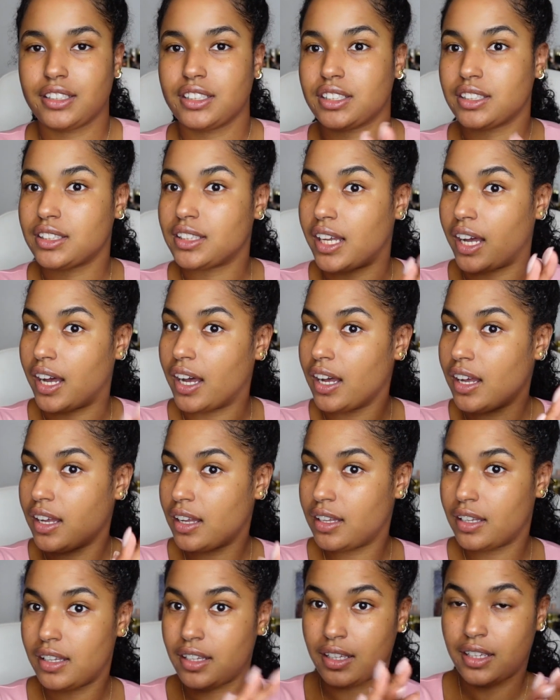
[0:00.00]
just that.
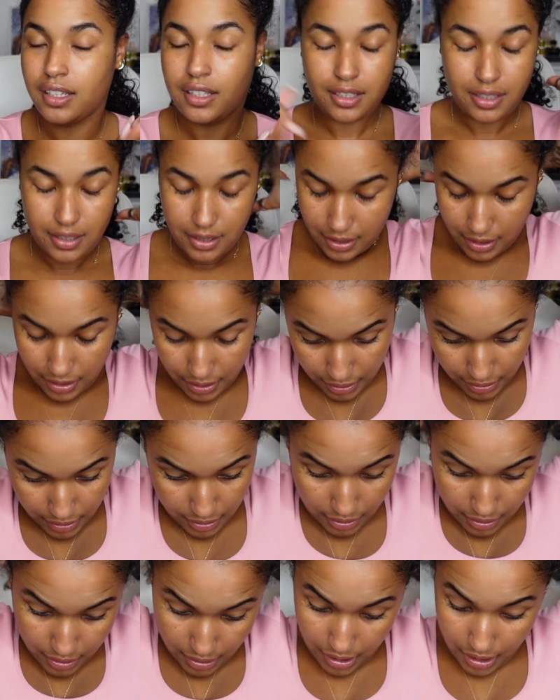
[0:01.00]

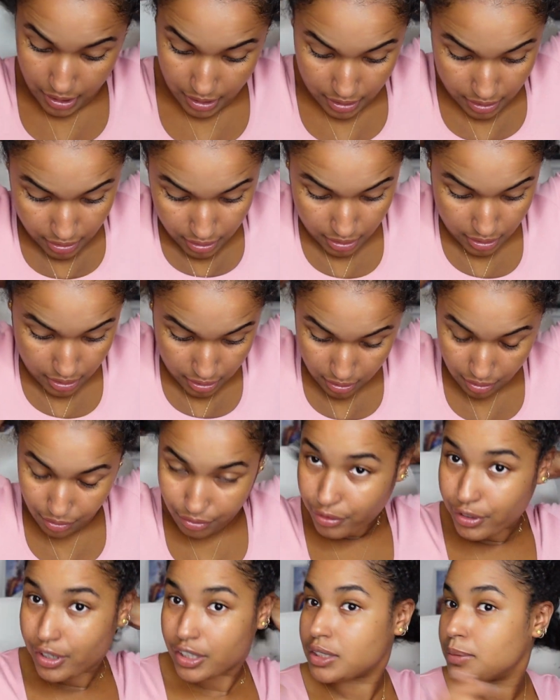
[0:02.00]
And then just
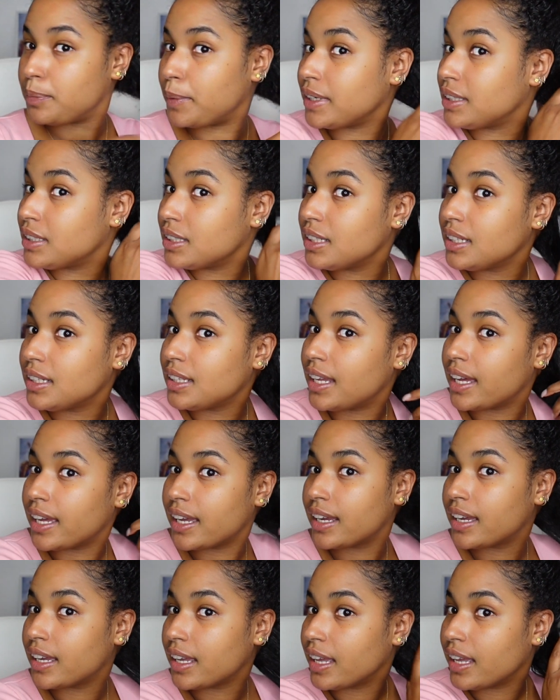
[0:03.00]
especially
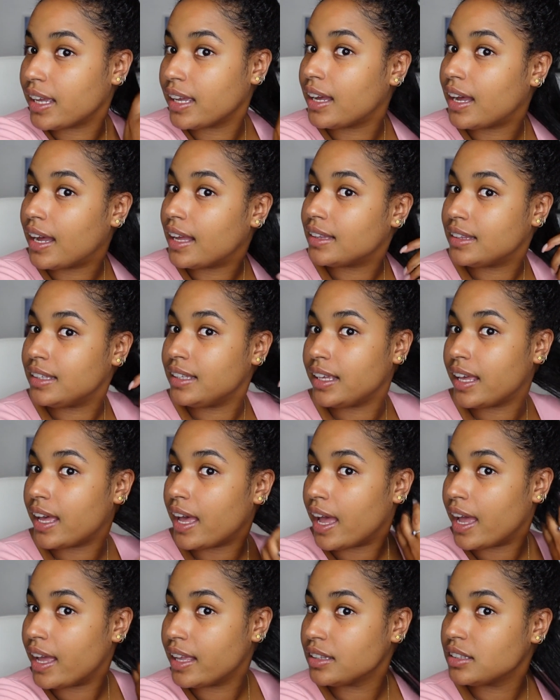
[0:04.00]
like at the
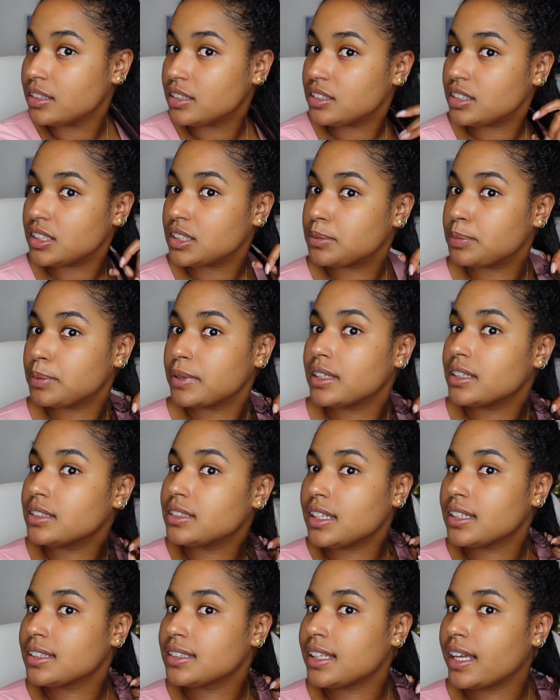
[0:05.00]
ends, just because
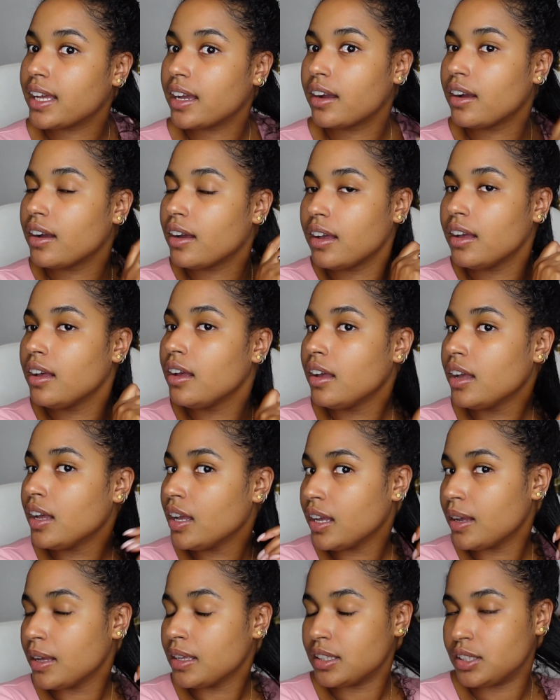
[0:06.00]
that's like
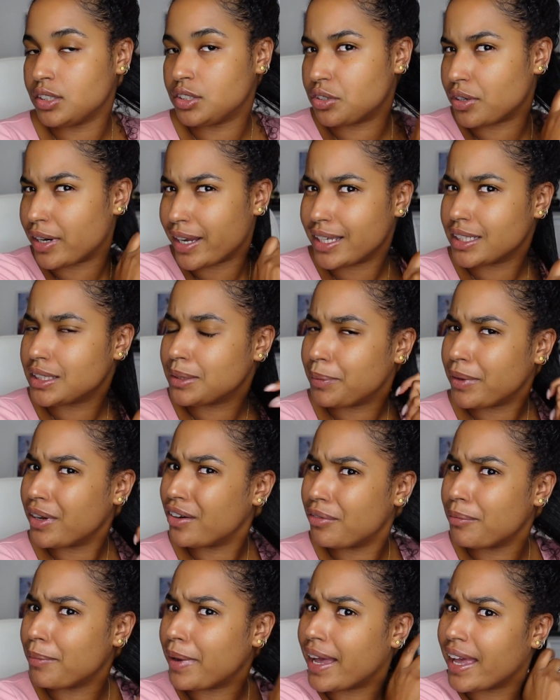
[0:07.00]
the driest bit
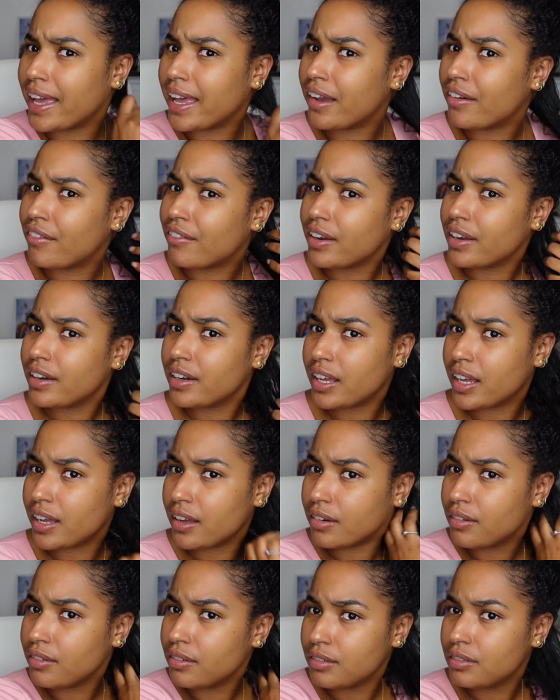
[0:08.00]
of my hair right
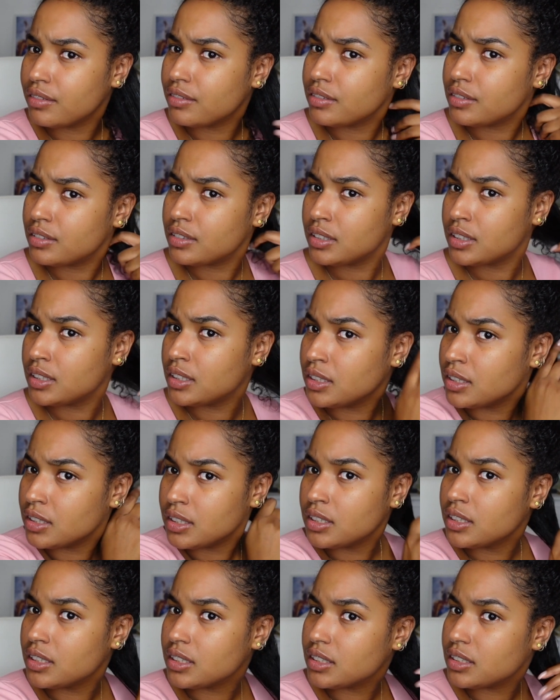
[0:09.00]
now.
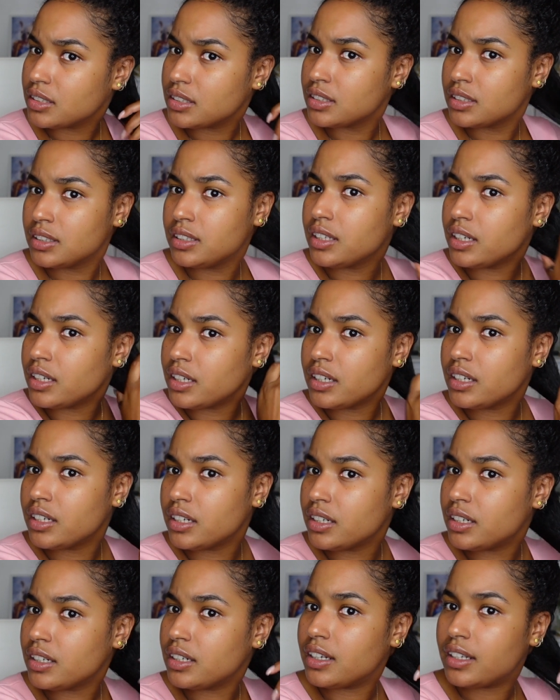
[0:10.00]

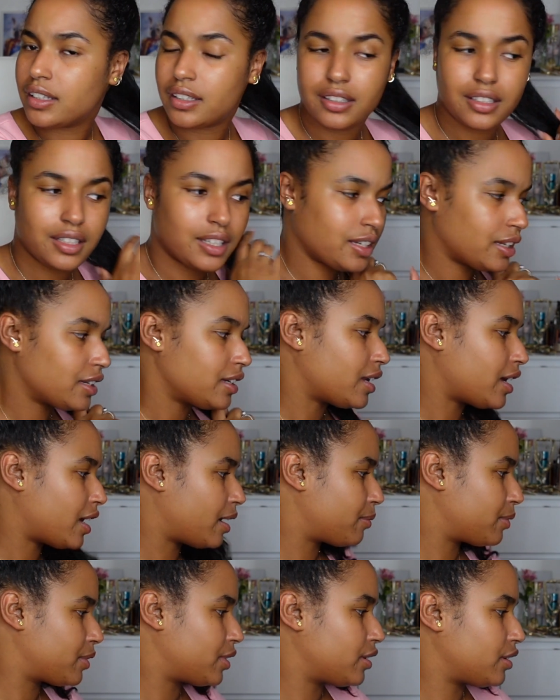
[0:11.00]
There. And then
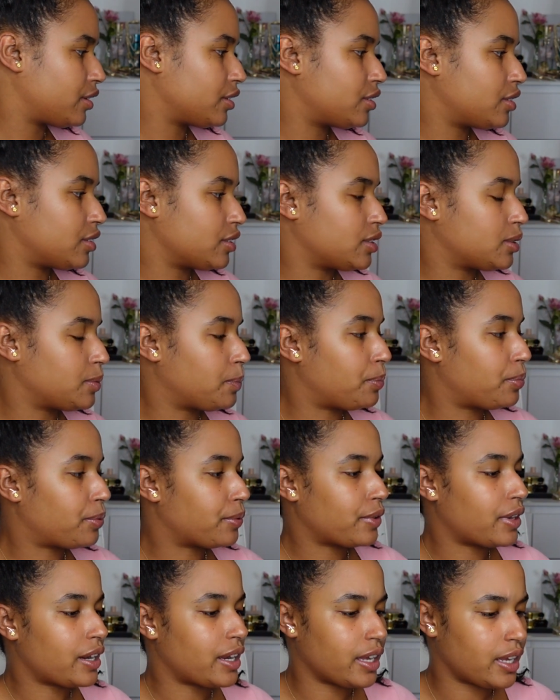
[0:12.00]
I'm going to
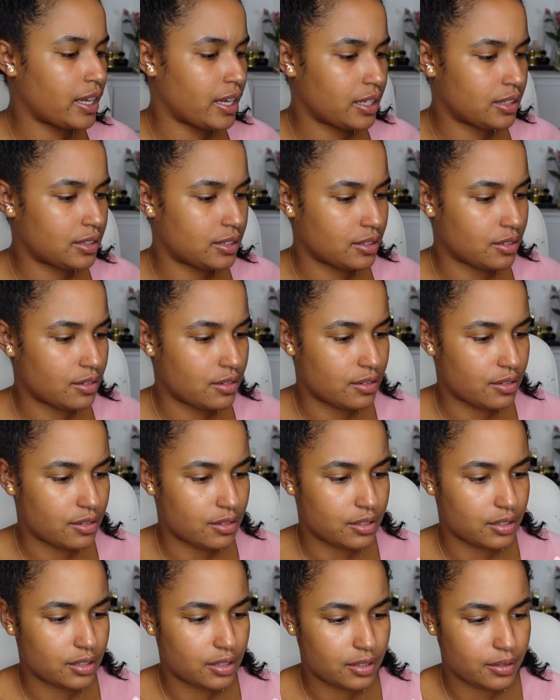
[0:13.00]
spray it
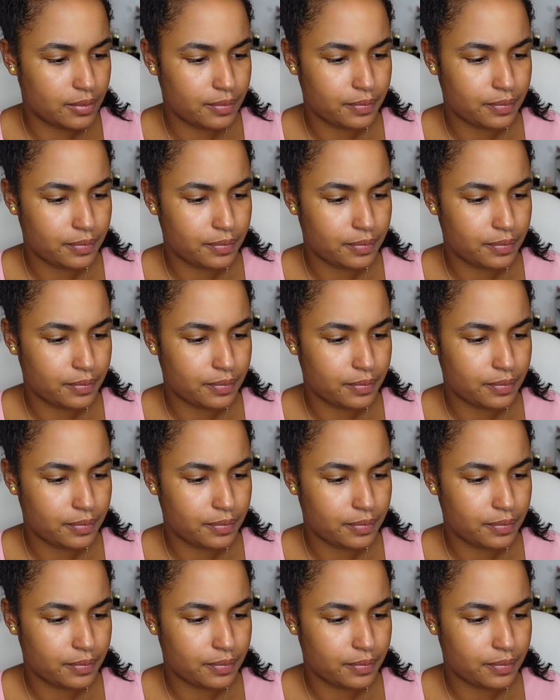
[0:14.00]
on